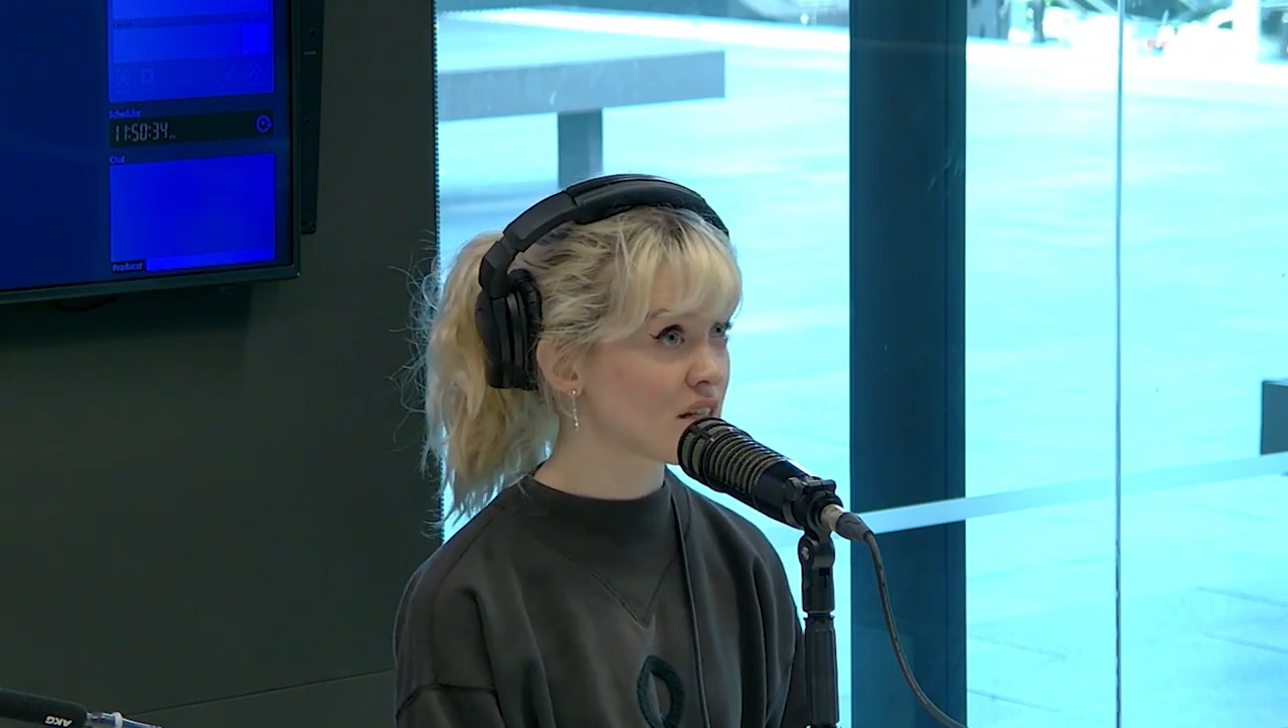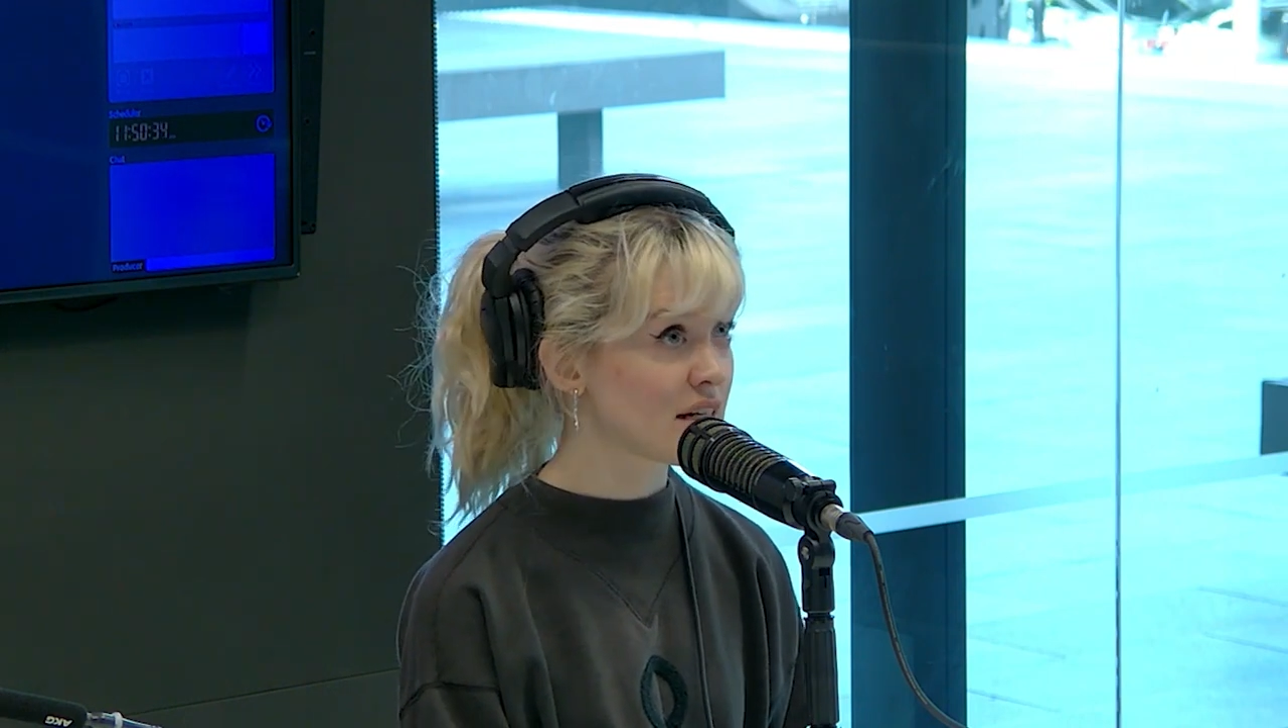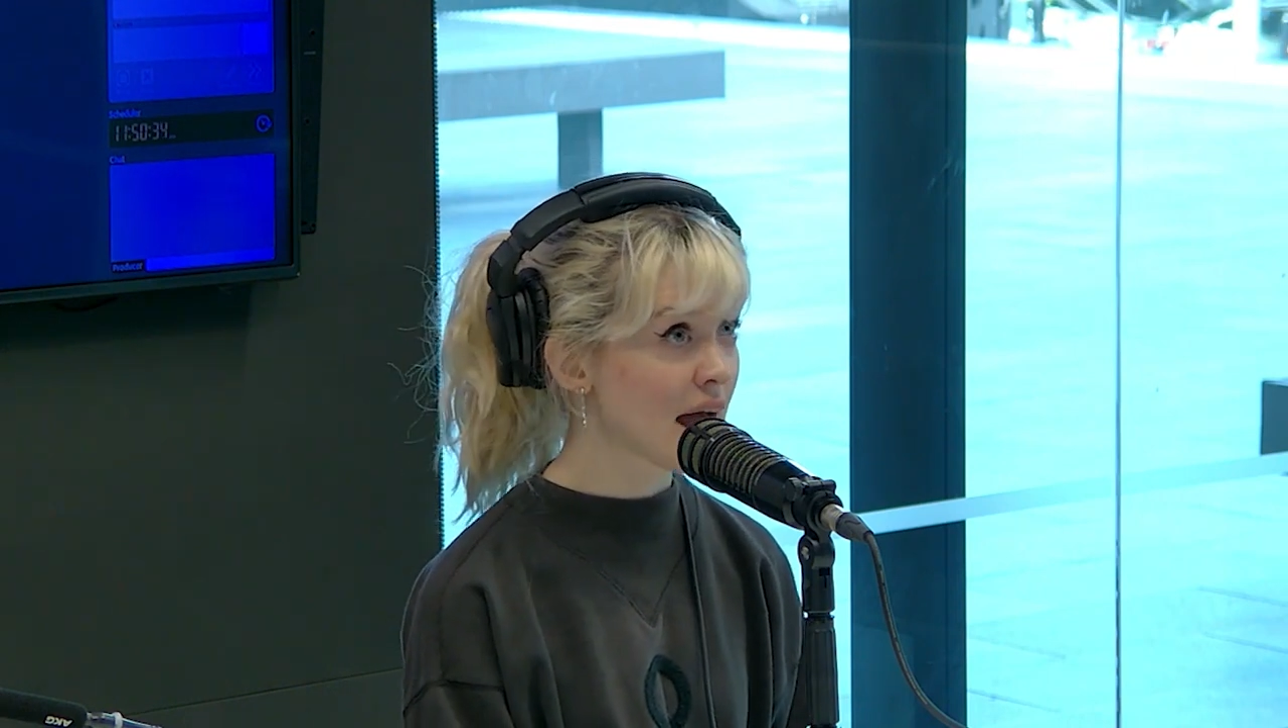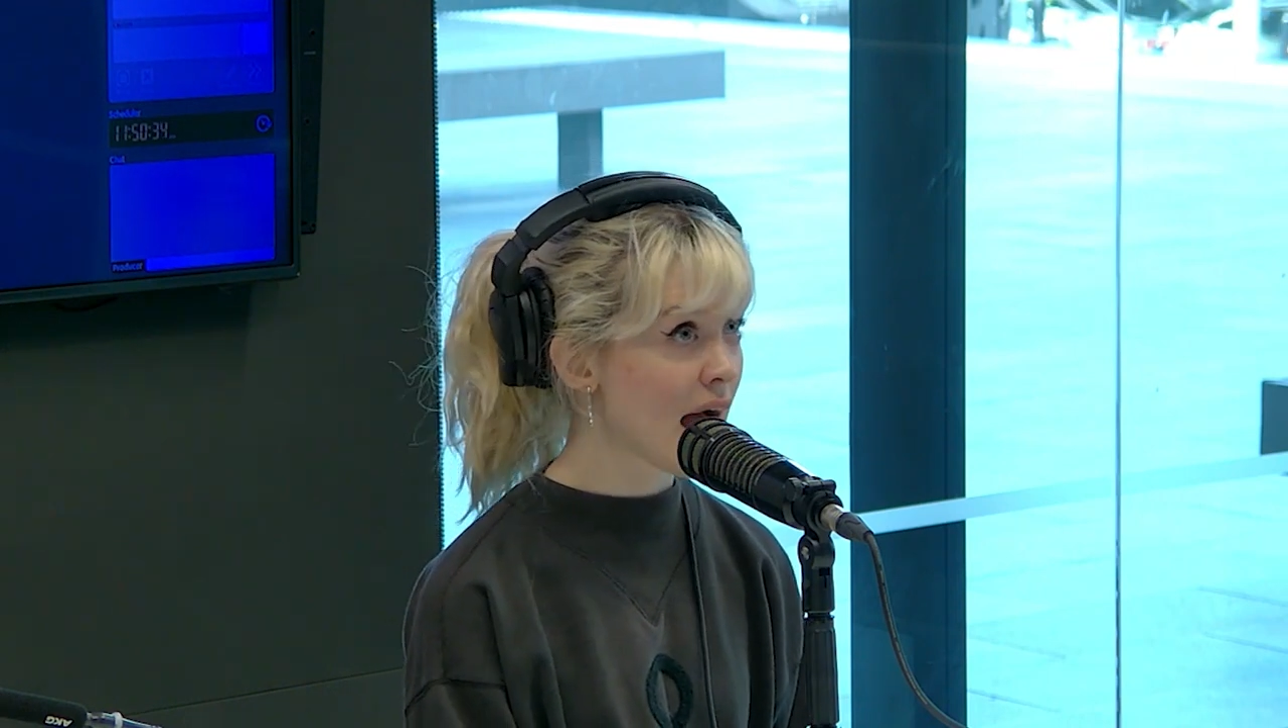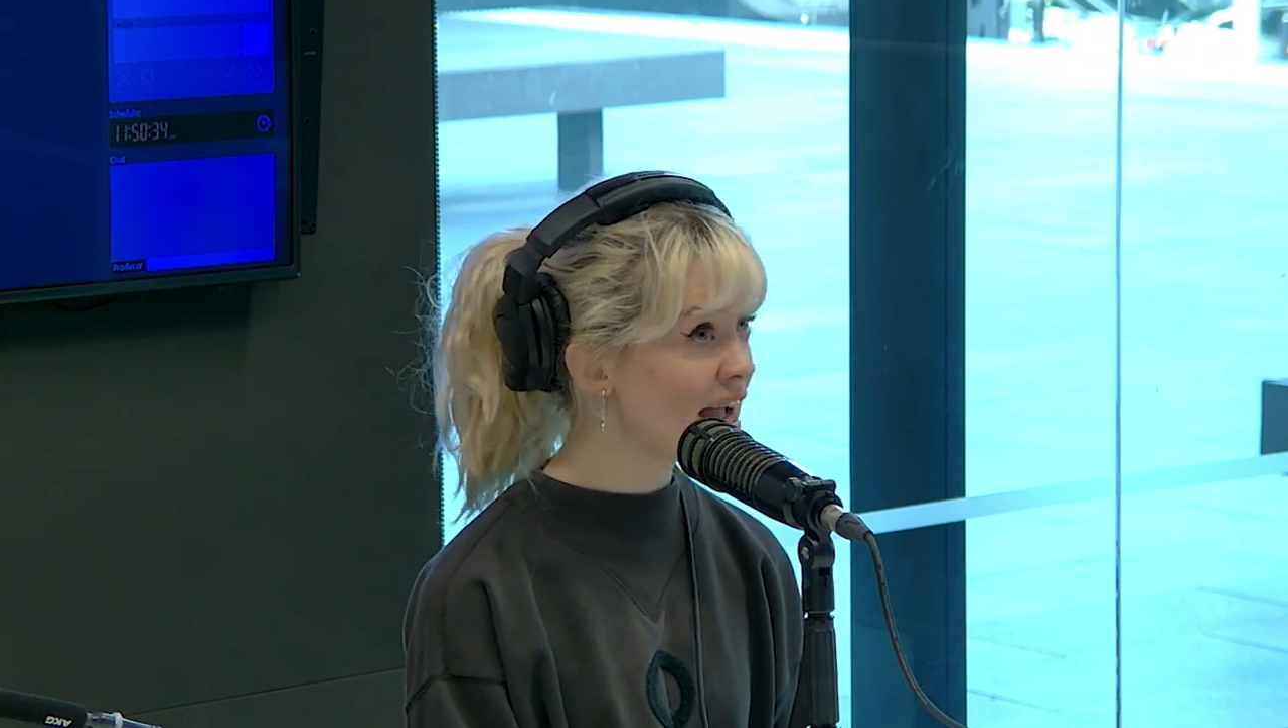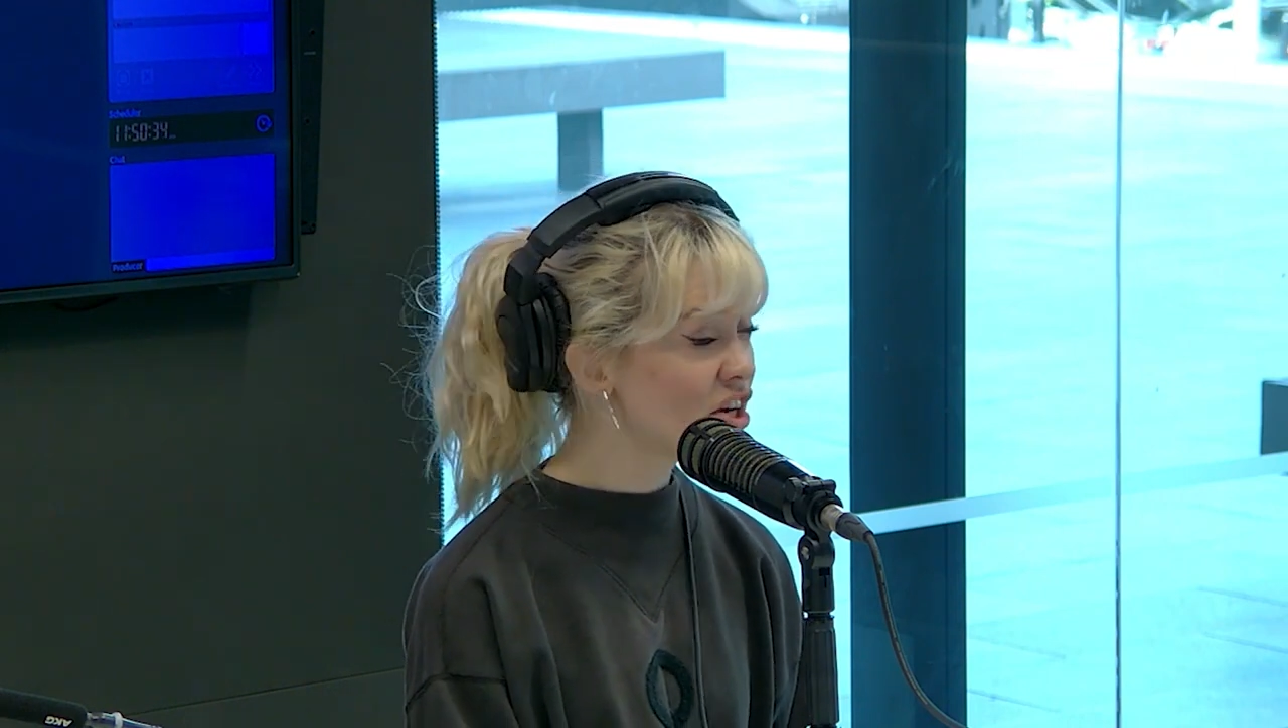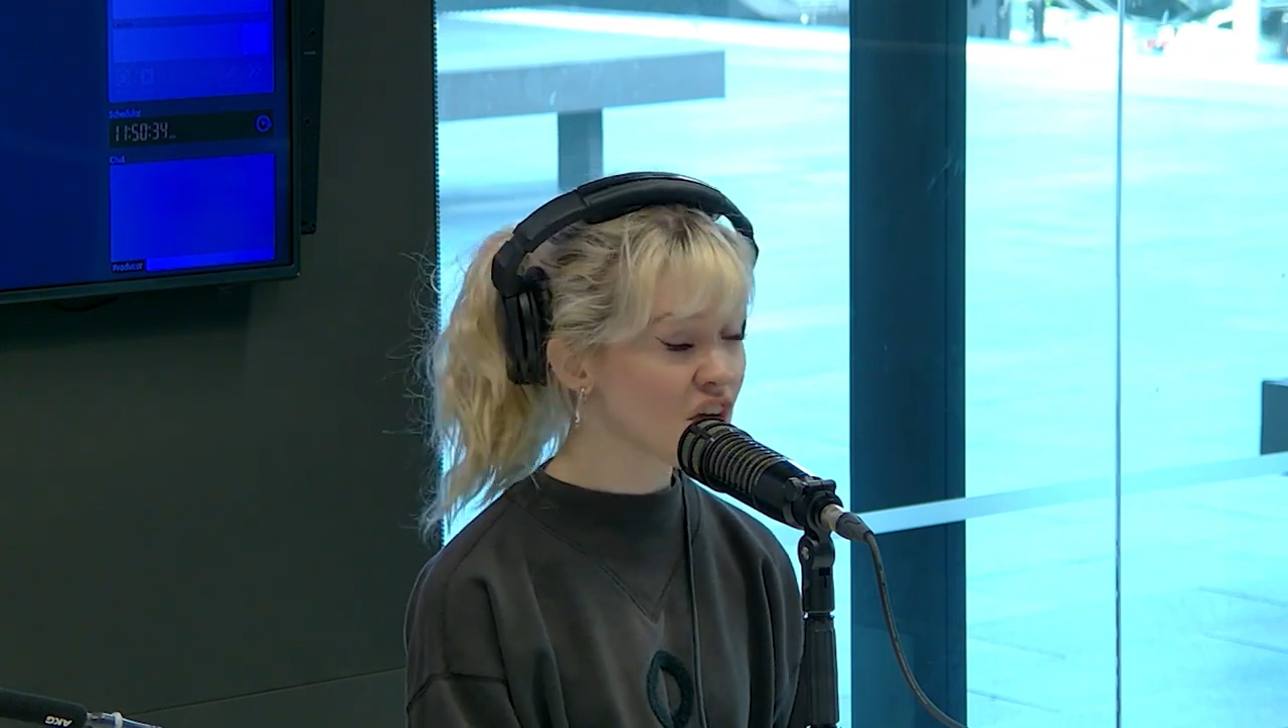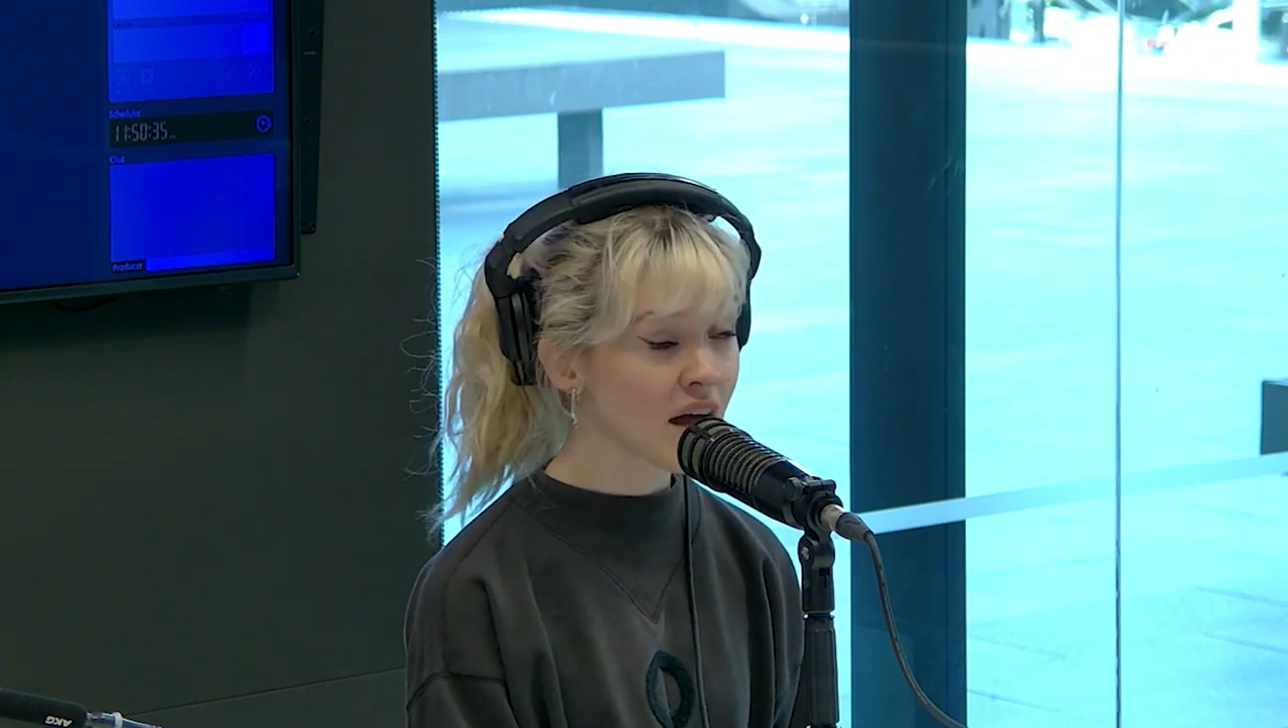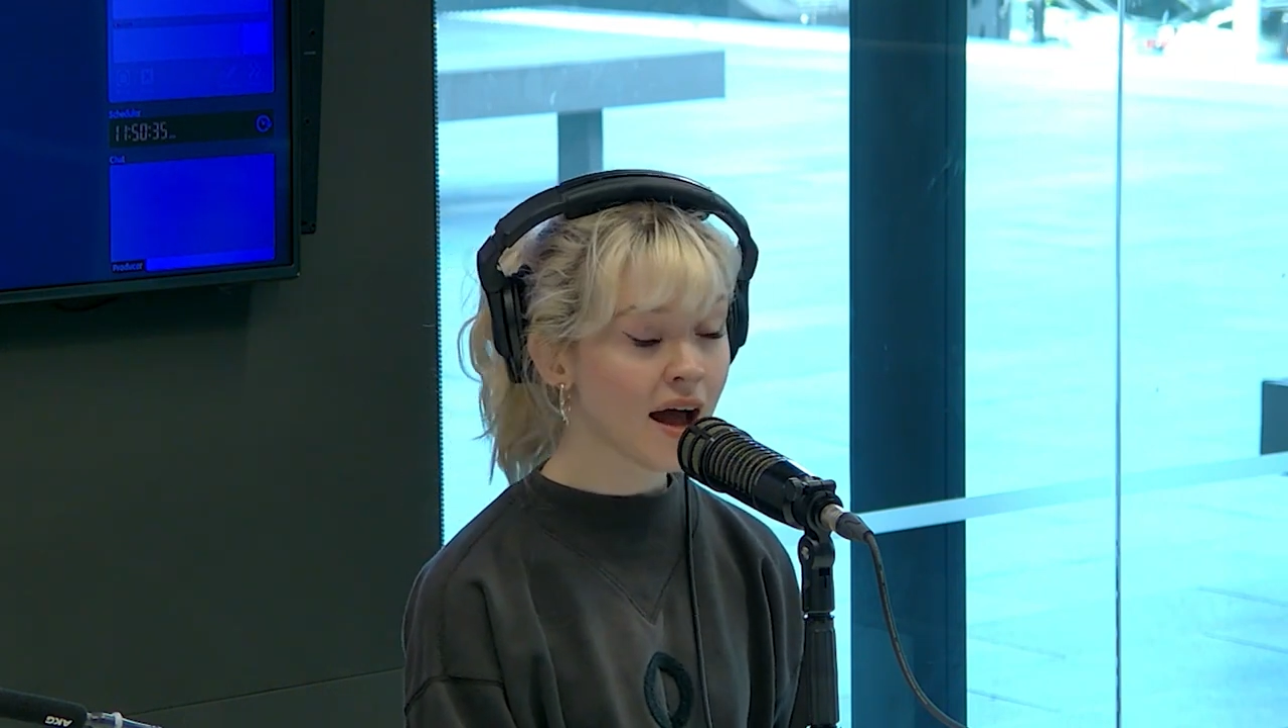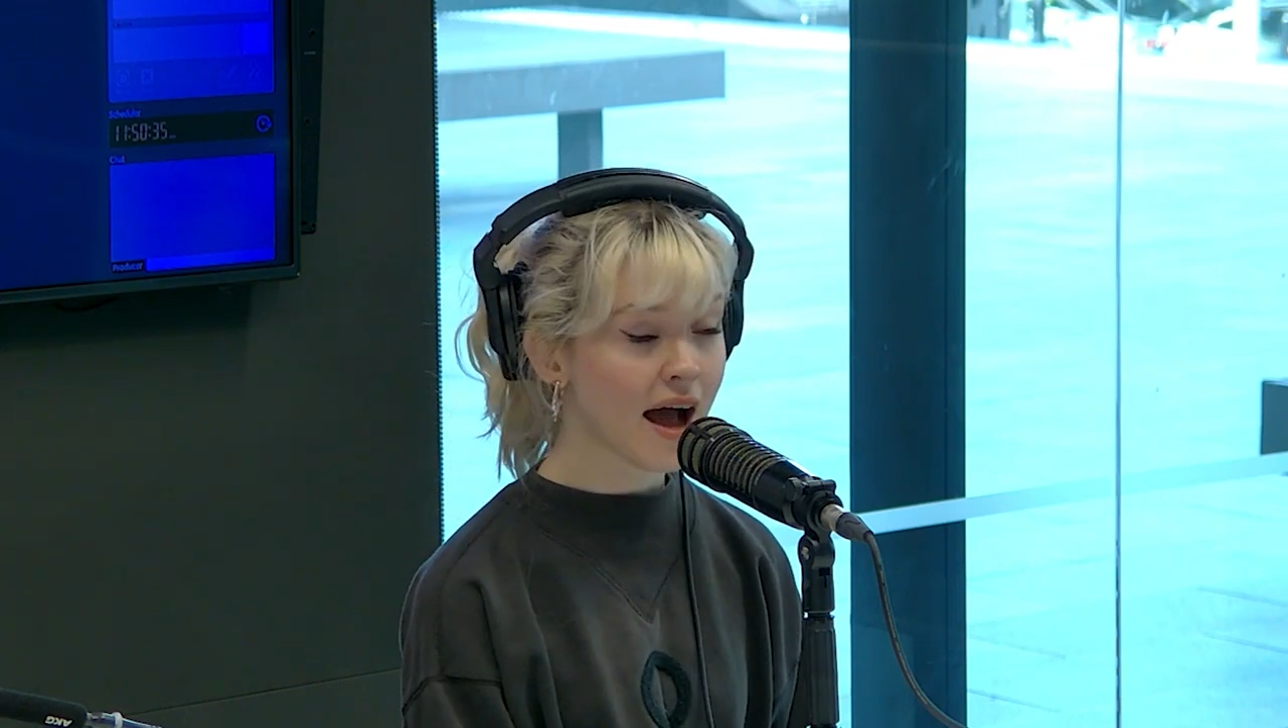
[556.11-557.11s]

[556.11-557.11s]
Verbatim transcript: in Asia,